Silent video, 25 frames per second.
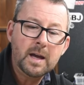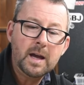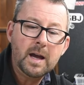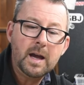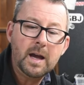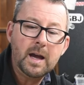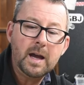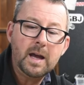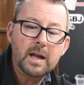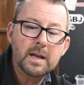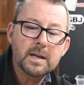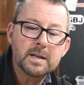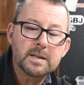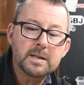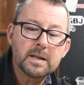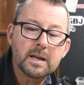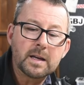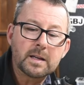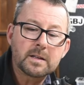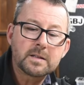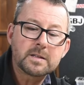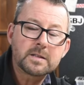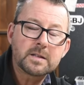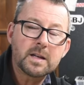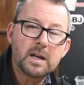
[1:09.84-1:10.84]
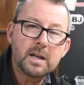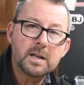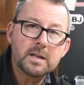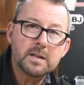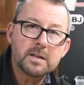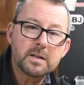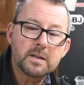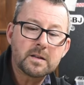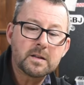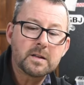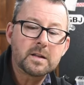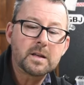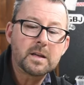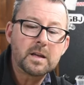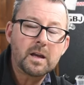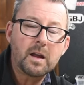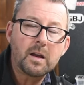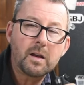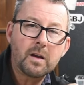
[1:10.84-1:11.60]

and extend the